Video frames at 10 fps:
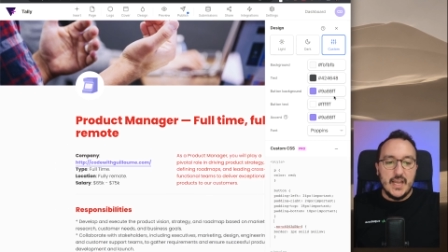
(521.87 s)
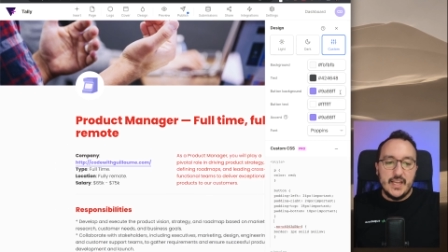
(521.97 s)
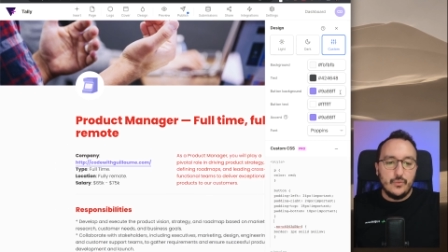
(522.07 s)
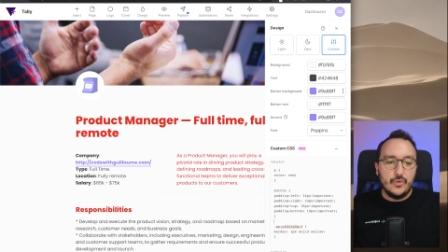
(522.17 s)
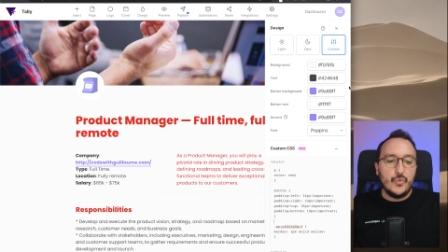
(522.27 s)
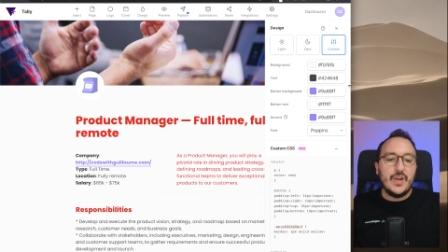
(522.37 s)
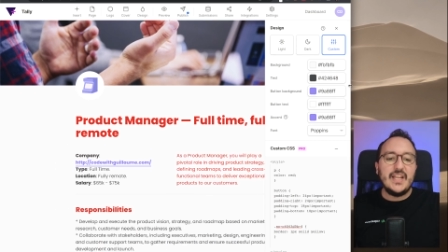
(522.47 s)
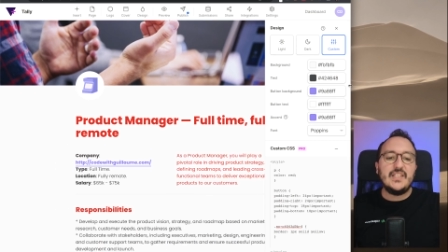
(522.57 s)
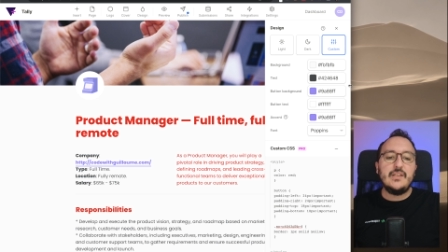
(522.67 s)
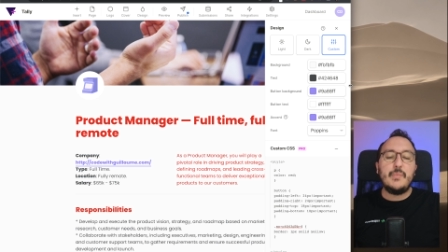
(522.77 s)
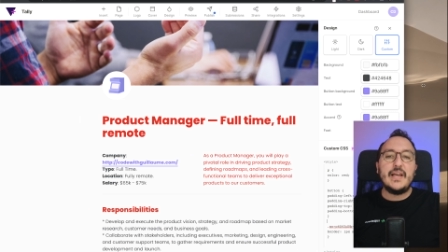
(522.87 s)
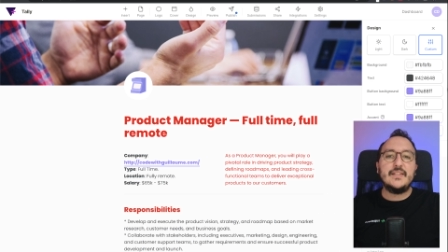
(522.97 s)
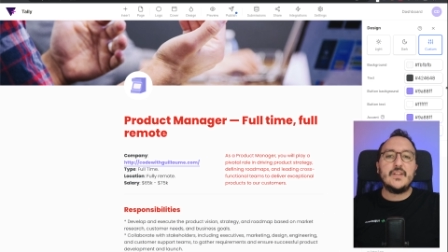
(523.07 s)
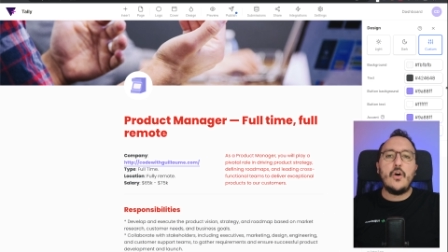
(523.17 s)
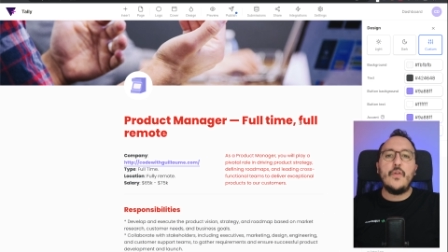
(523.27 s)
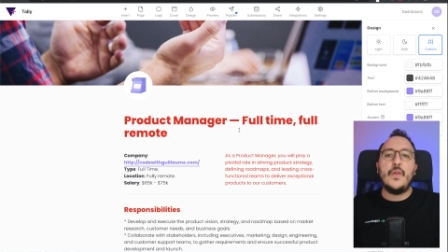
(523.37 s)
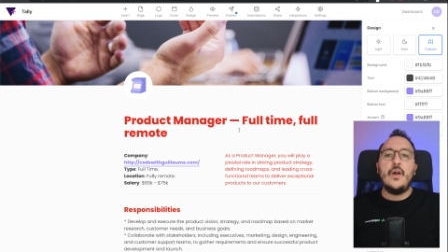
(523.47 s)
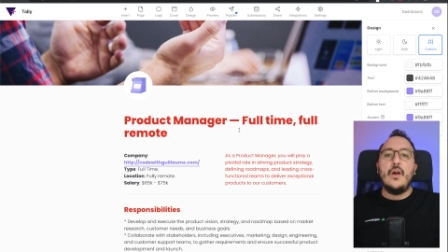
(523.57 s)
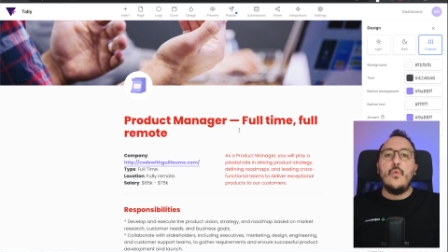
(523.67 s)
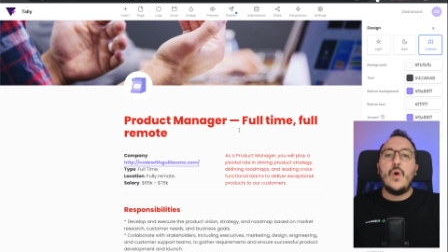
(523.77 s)
It would really depend on
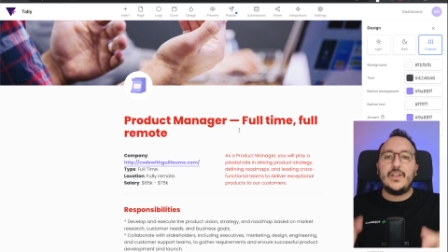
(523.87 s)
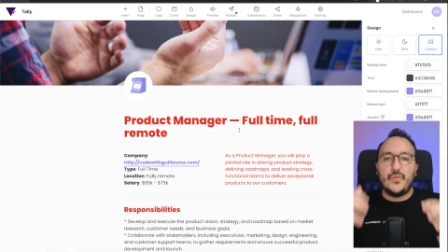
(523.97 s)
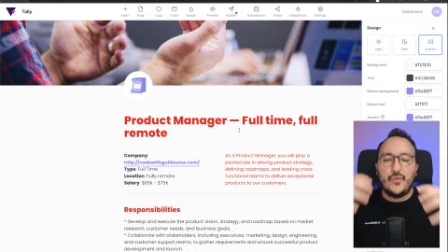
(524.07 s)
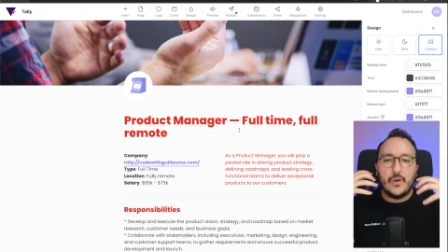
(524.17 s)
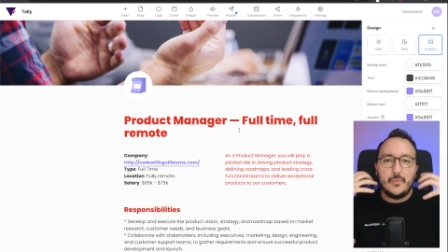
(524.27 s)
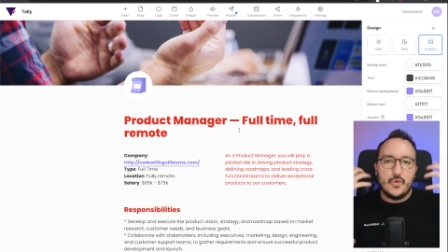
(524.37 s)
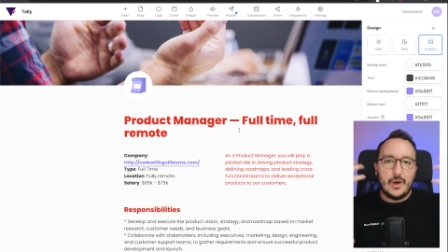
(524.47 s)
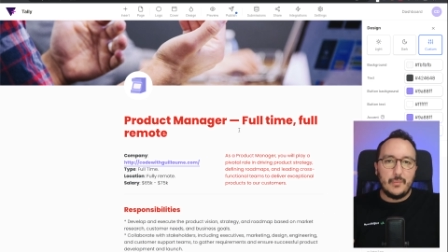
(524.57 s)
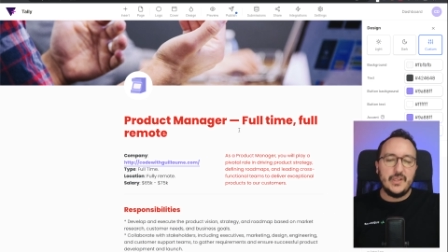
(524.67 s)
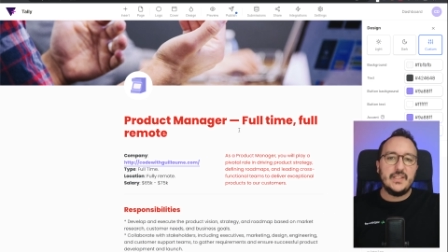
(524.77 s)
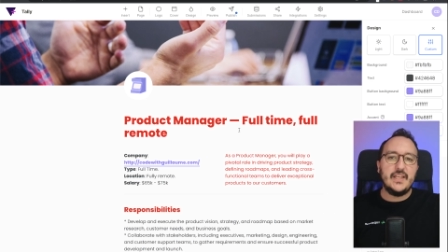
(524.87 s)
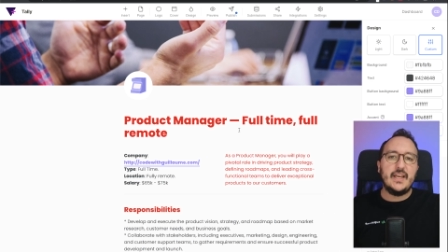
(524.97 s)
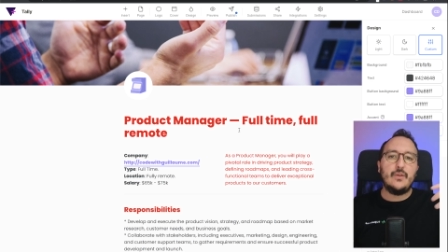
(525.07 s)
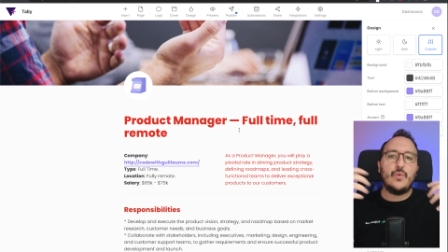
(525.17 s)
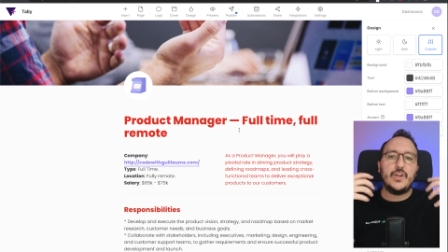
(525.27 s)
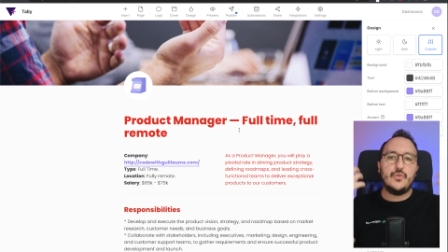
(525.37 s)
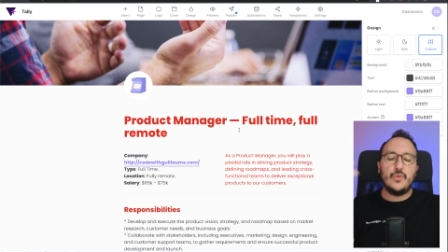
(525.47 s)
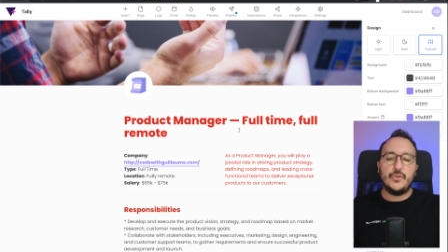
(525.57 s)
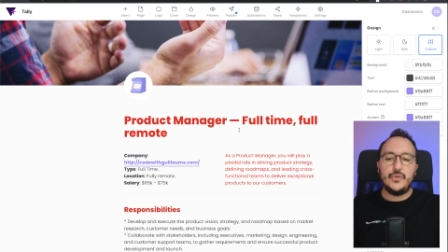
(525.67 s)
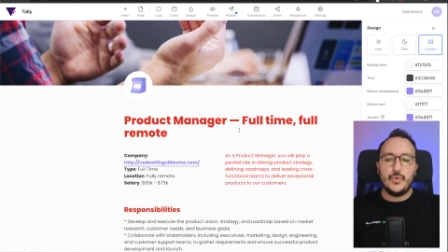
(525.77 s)
what form you are building and what you
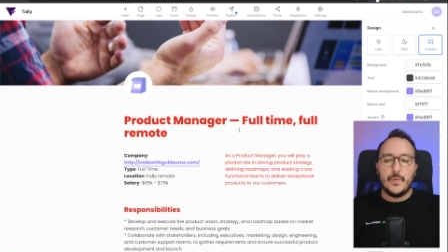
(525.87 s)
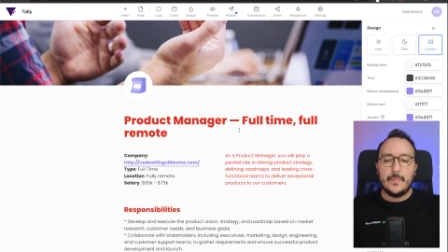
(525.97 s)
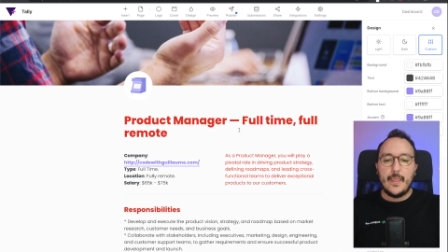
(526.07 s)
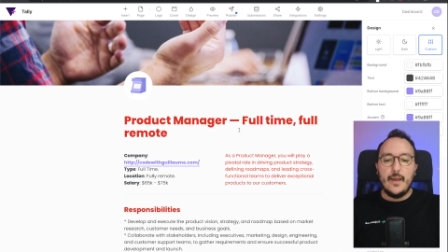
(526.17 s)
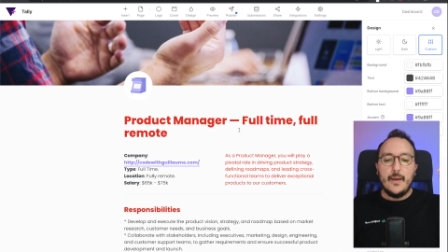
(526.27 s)
want to do.